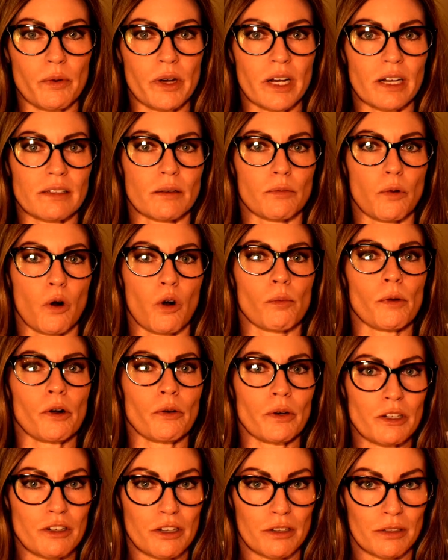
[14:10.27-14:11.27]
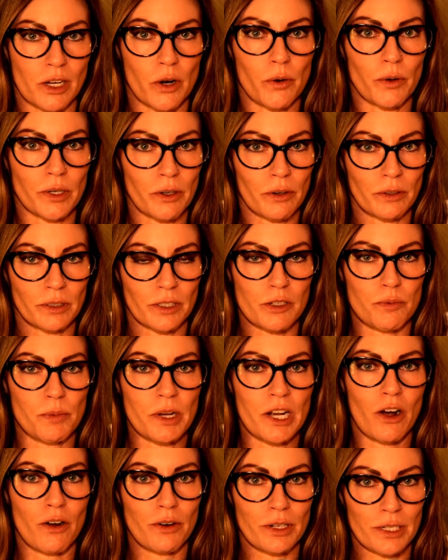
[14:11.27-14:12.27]
We got some hormone issues going on. Let's
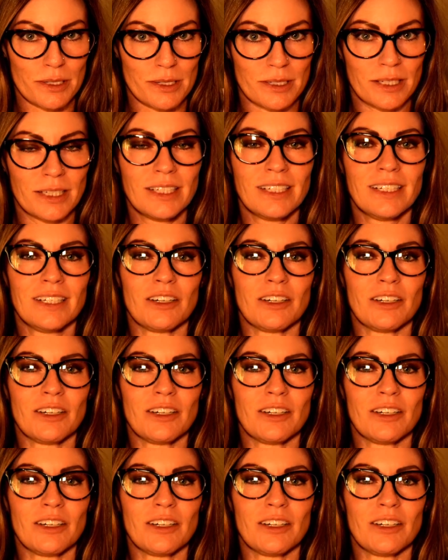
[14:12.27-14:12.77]
be honest.